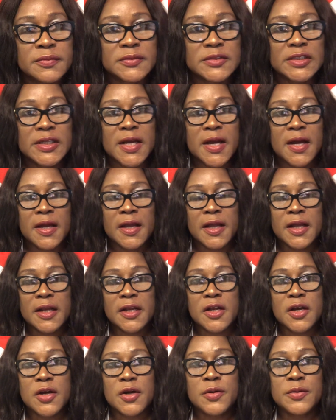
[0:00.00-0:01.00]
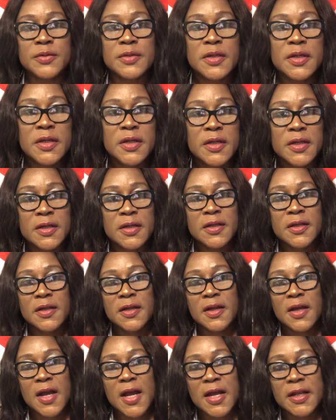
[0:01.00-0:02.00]
Yeah, hello.
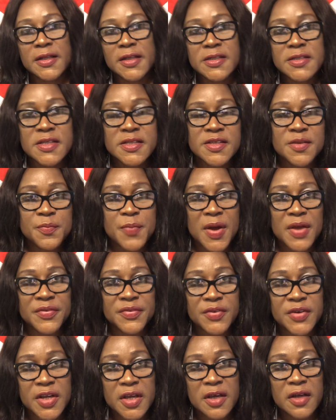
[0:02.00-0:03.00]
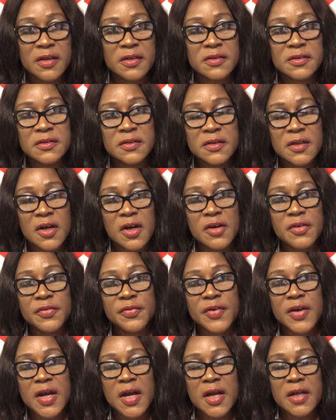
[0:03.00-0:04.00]
This is the part 3 of
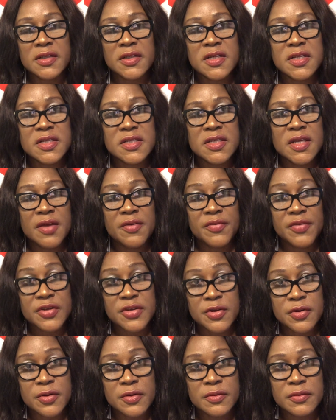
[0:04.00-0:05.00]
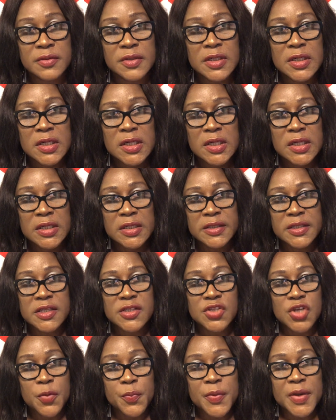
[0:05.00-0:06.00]
this video. The
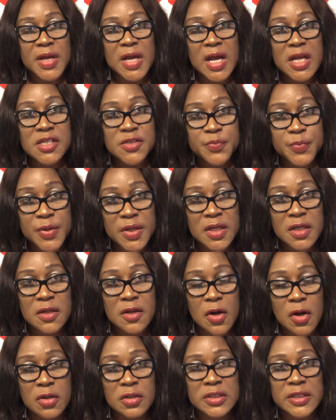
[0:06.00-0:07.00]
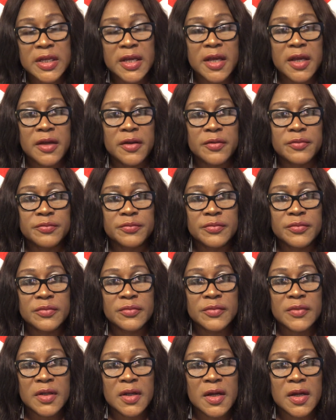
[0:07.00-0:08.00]
topic has been on
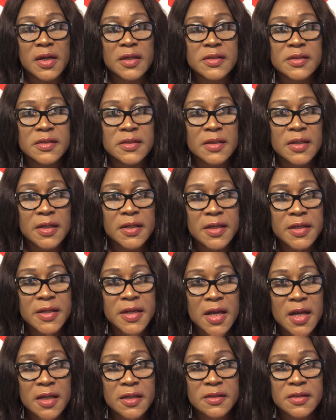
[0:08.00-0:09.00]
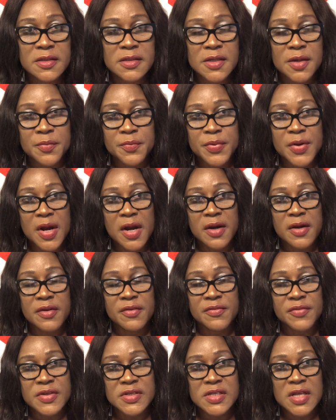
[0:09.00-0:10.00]
Canadian temporary
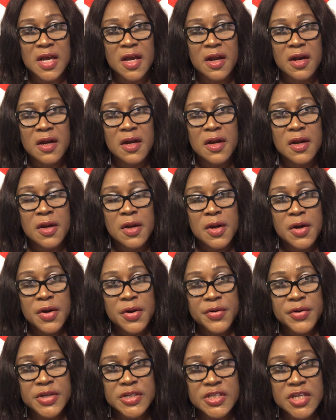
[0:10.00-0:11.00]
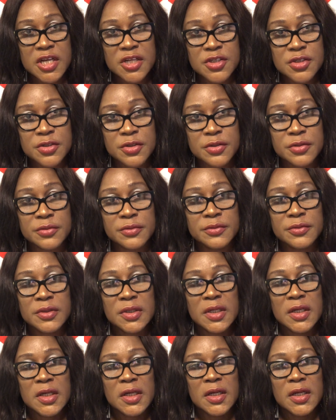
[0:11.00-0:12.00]
visa rejection.
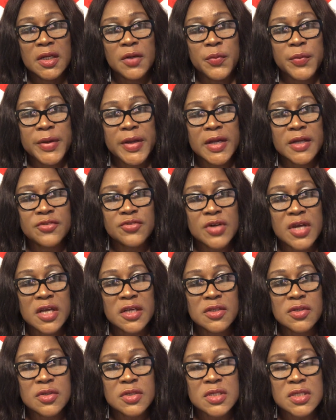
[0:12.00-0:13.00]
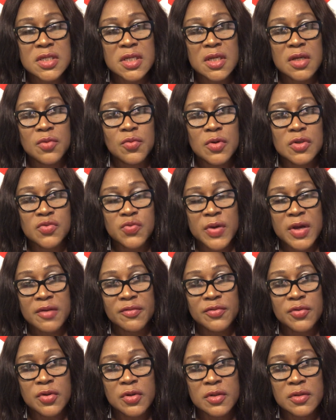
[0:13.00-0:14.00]
We are trying to see what we have
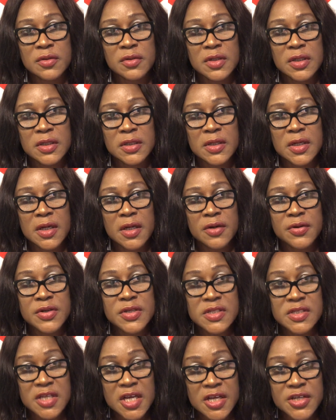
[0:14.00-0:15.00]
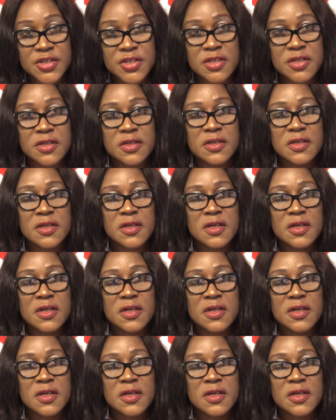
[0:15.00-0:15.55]
done in the research